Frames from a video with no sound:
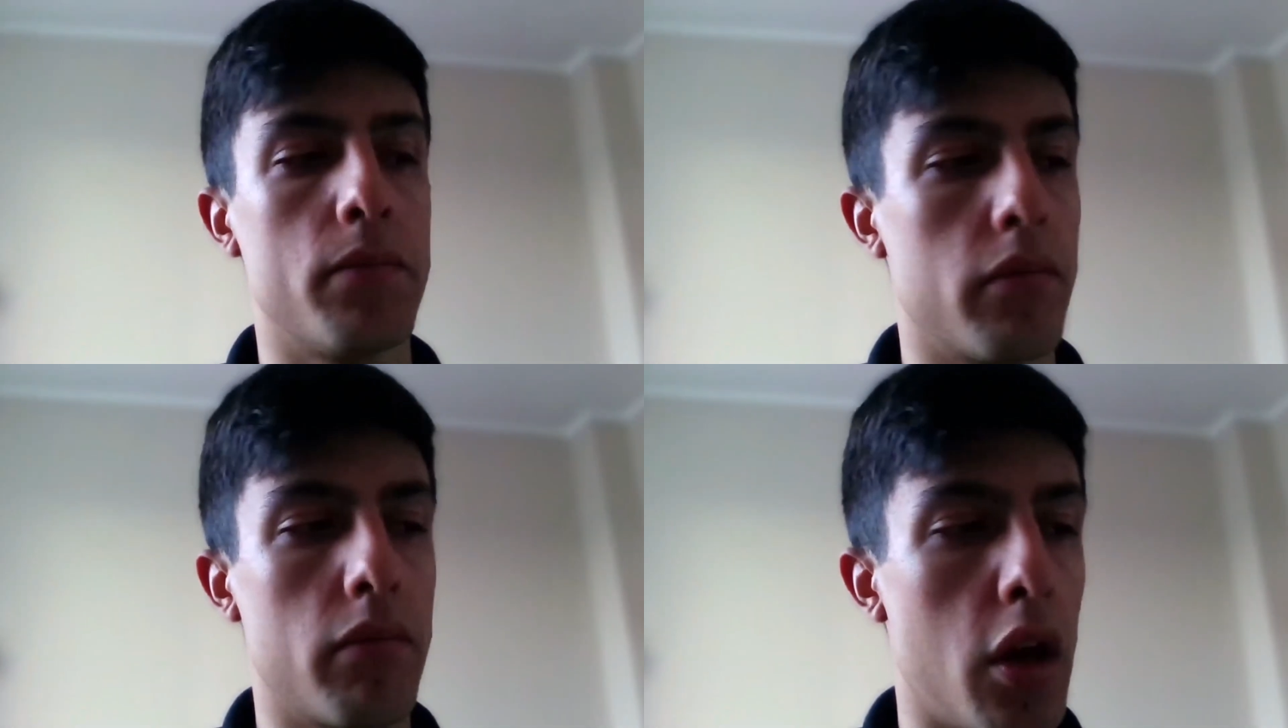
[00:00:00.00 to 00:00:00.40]

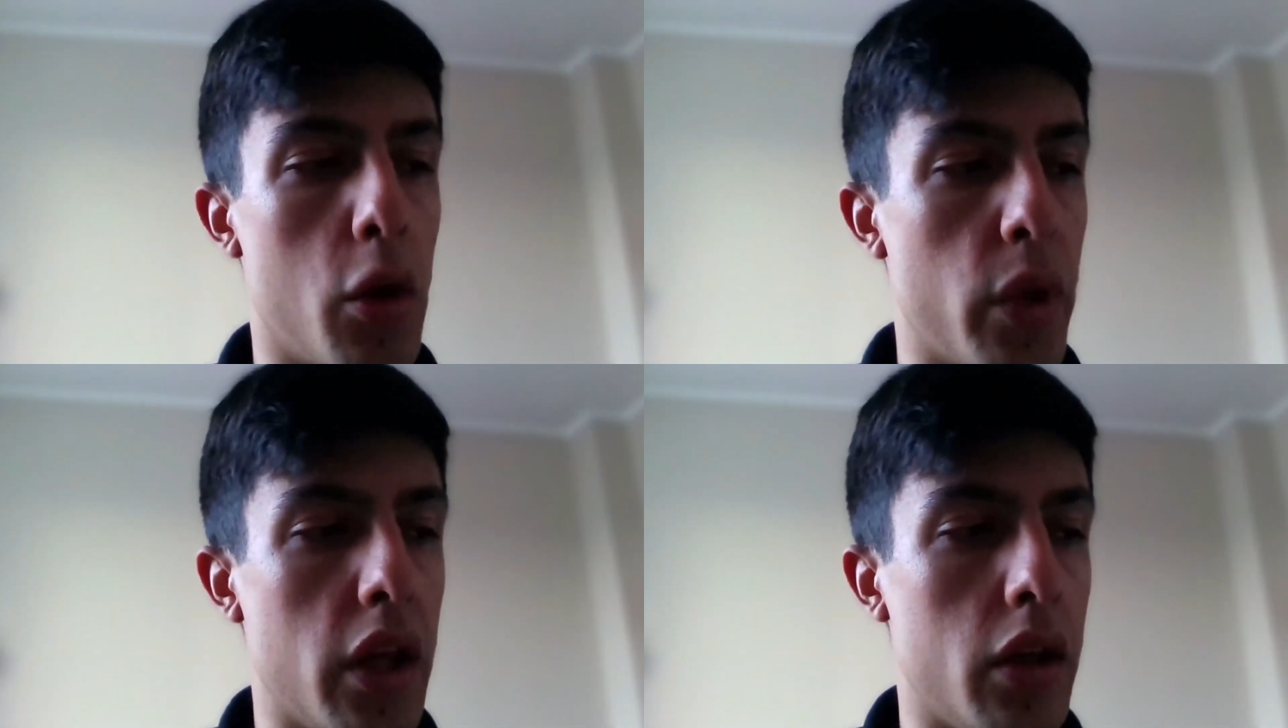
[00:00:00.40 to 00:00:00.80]

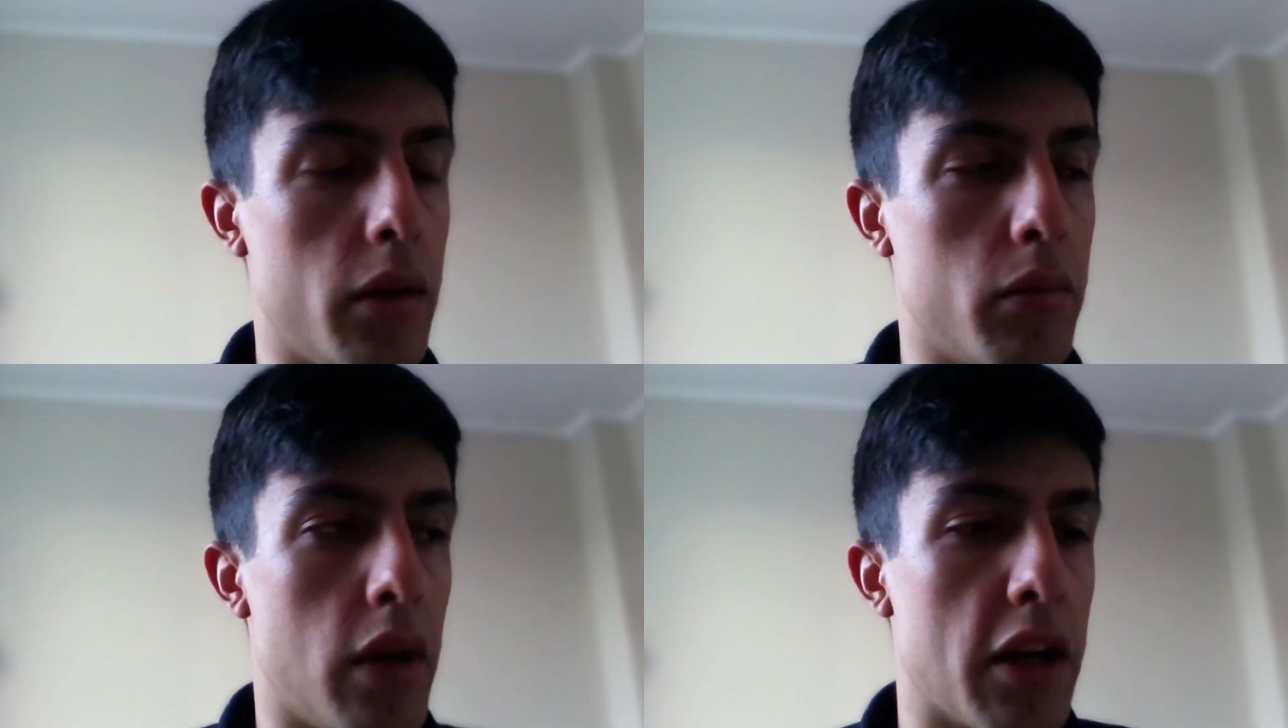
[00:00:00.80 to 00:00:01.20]

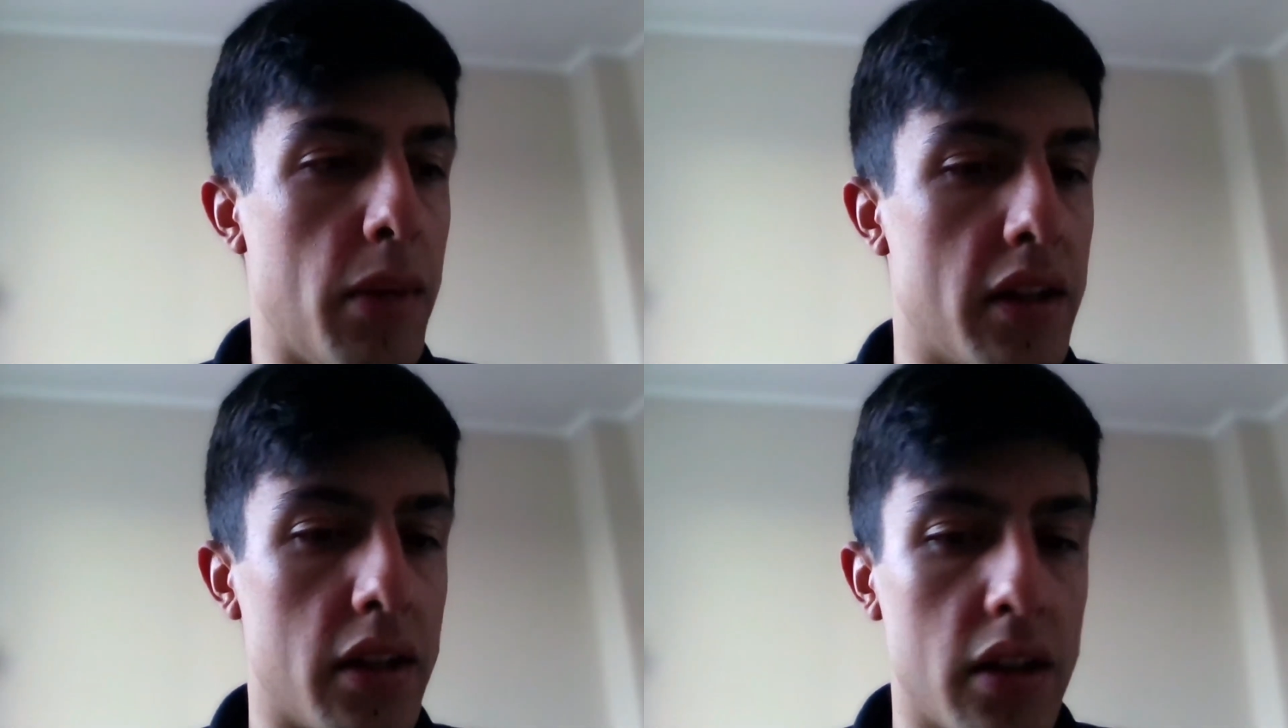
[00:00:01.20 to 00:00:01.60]
we
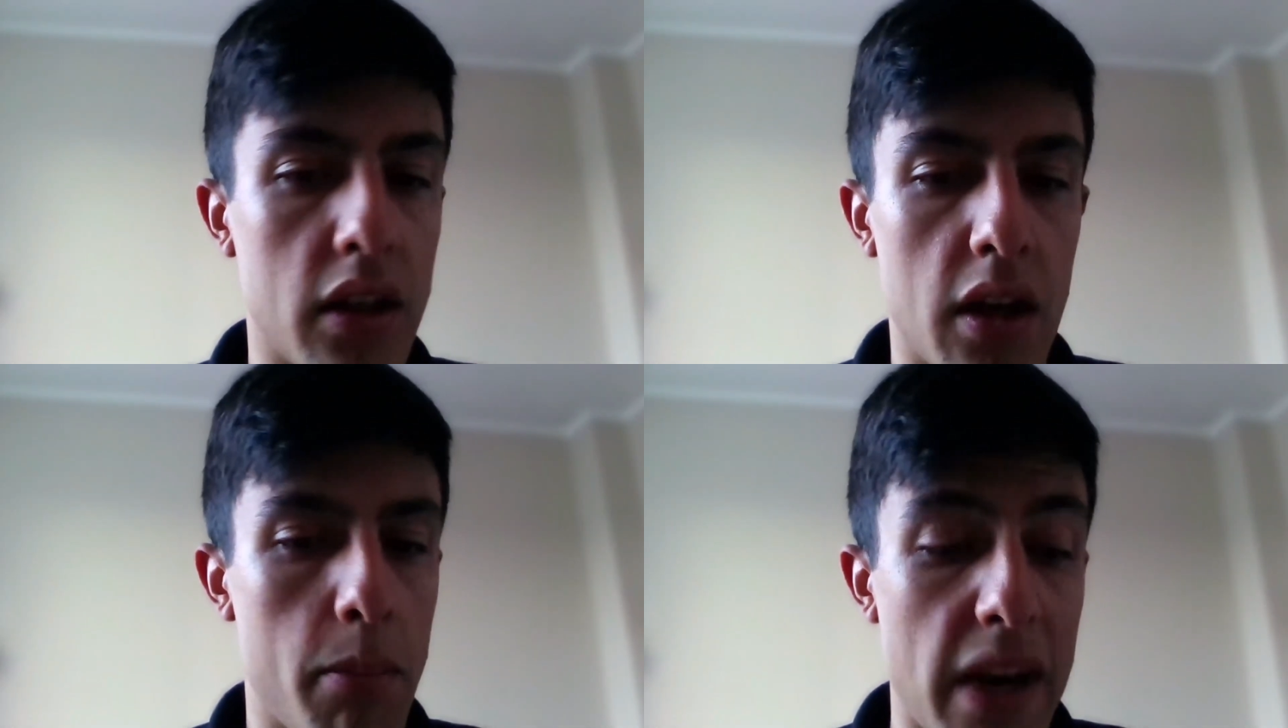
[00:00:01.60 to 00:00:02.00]
admitted
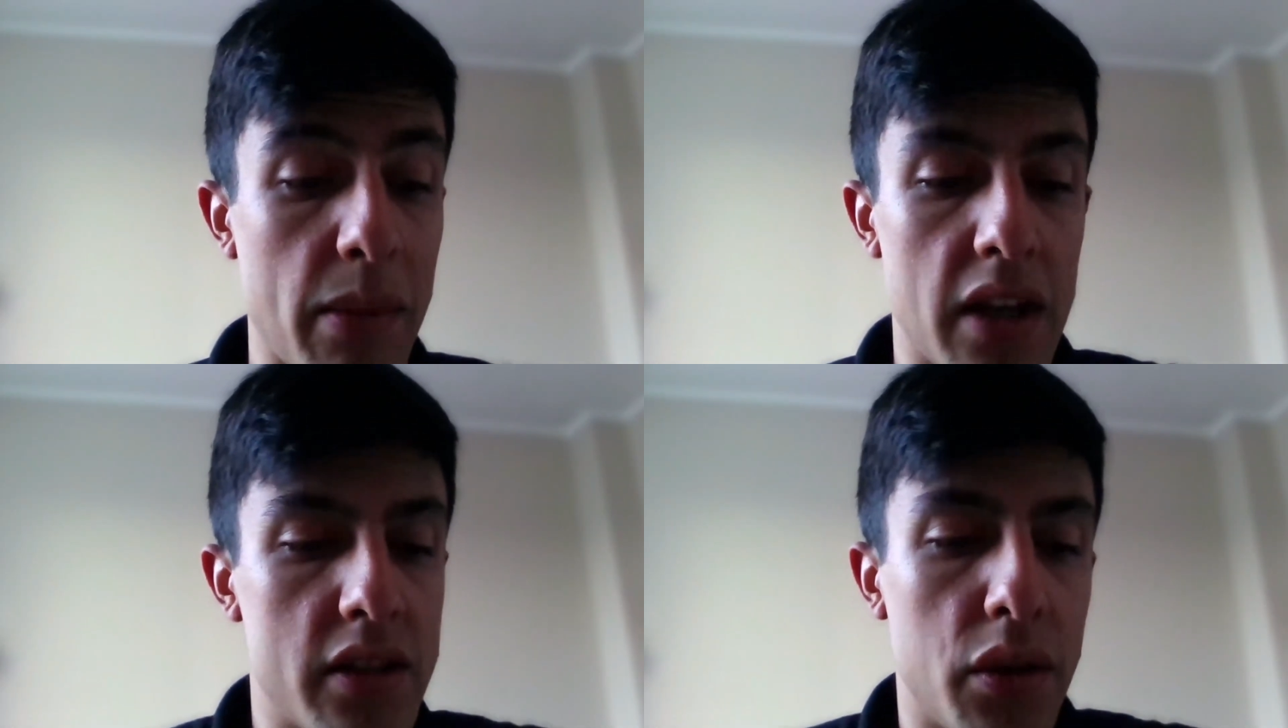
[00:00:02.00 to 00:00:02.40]

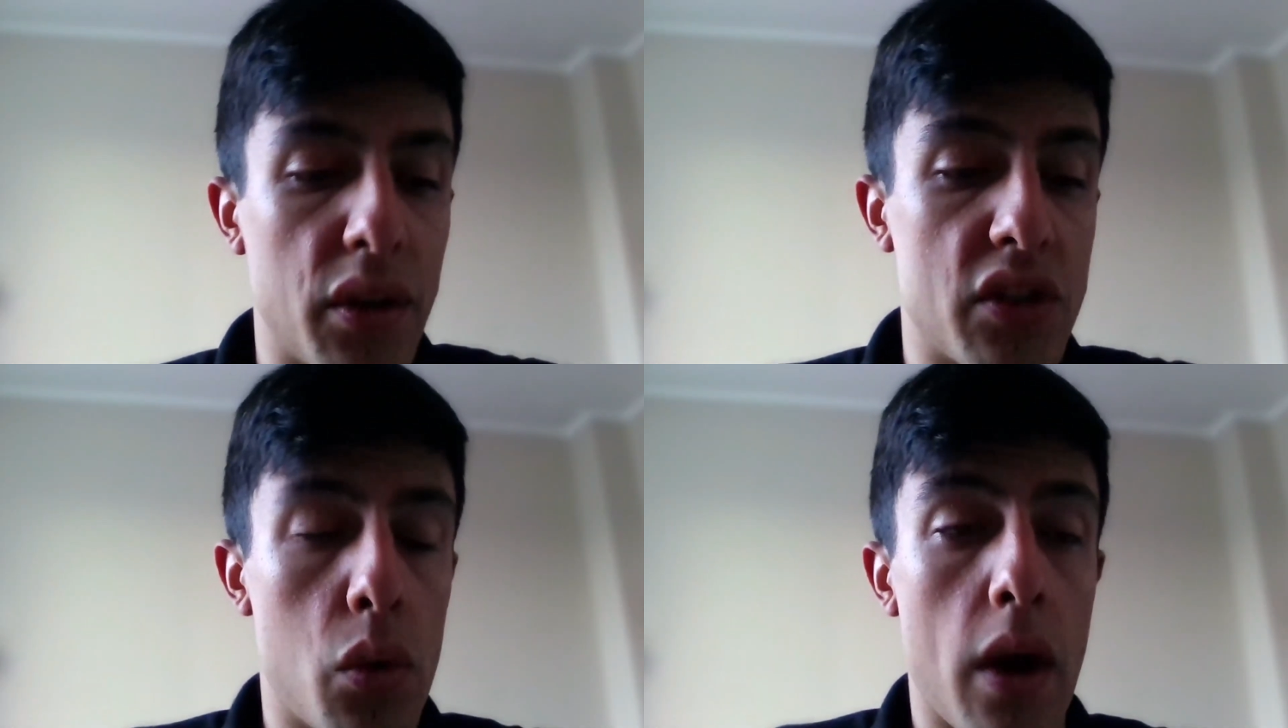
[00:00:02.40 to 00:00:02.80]
many
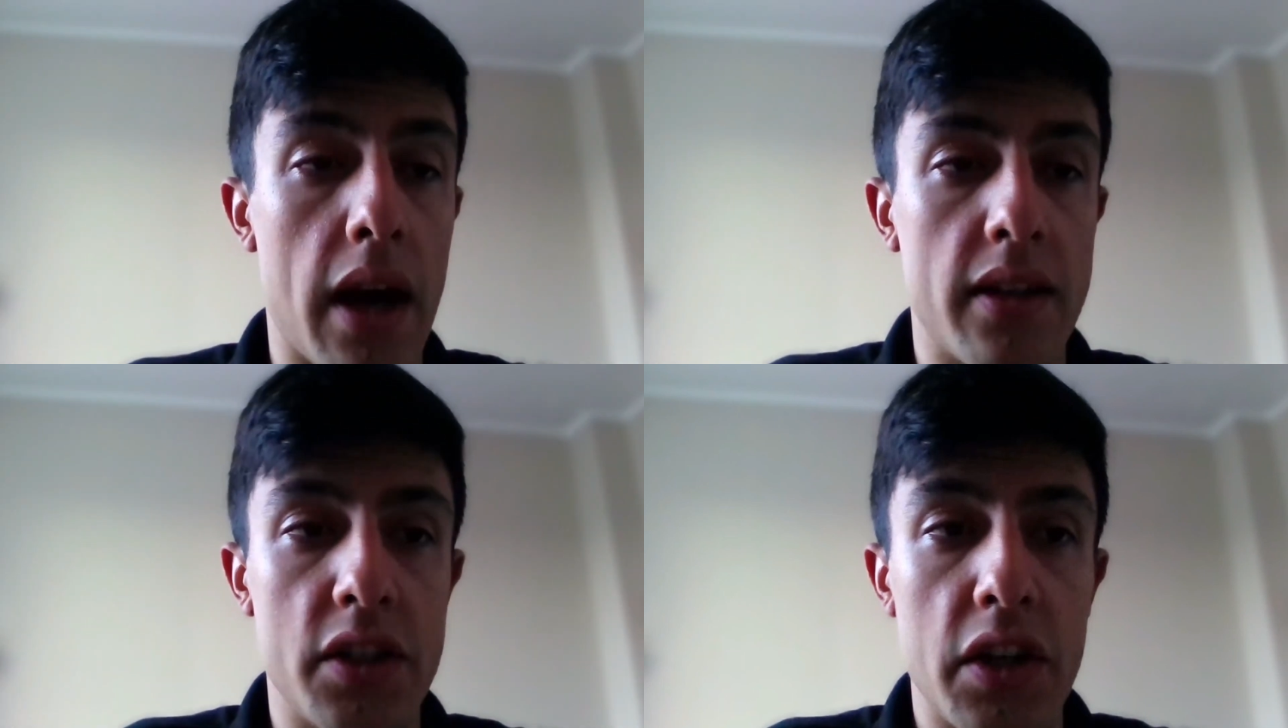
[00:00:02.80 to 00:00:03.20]
students who
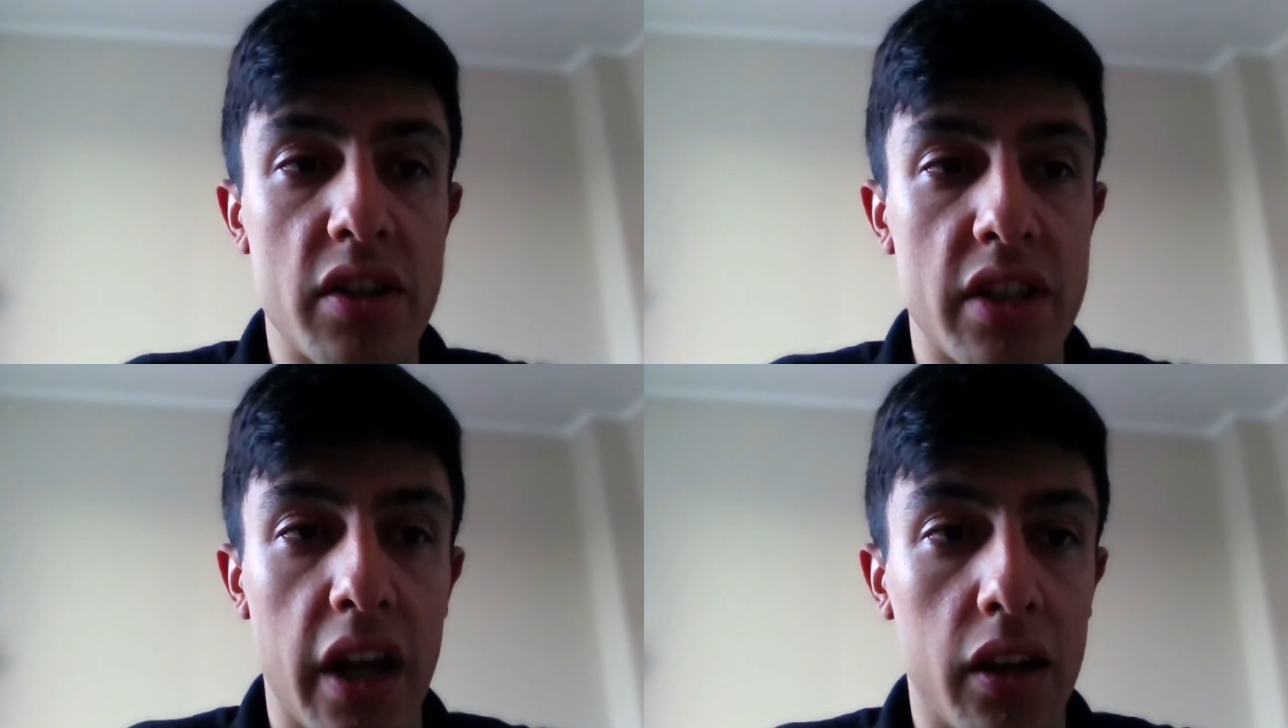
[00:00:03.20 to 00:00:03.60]
had zero
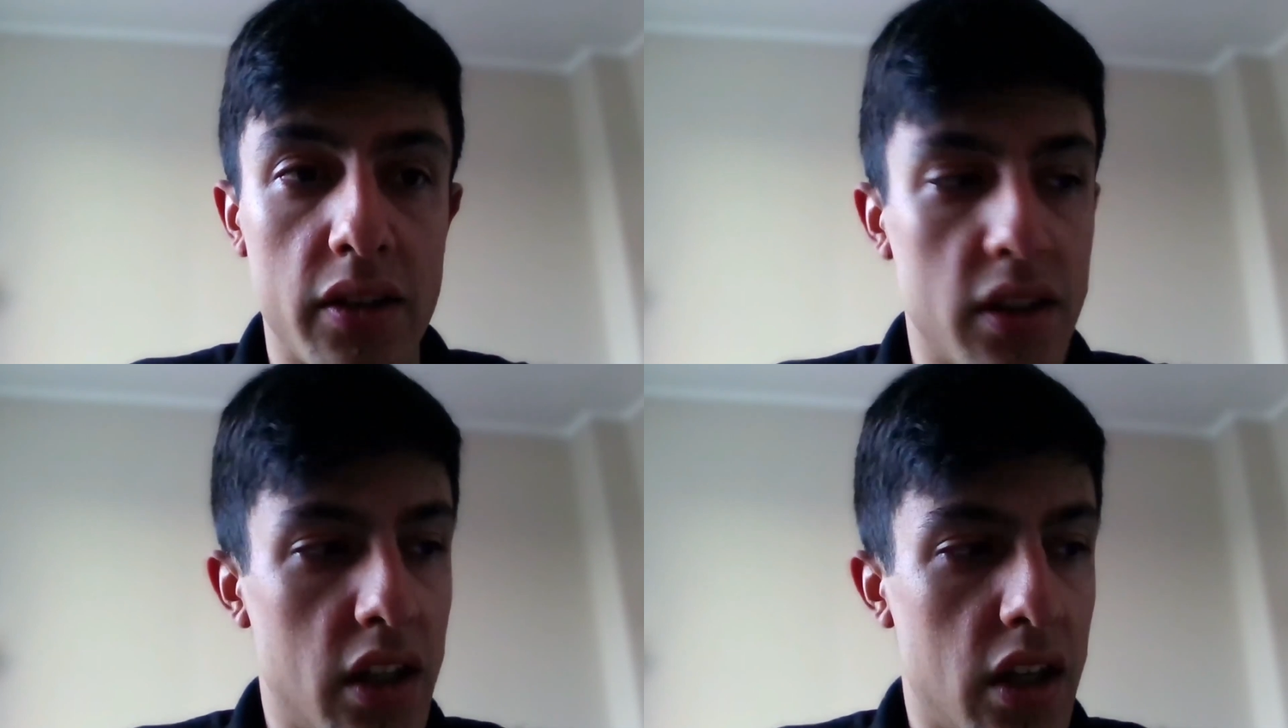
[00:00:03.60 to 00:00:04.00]
skills,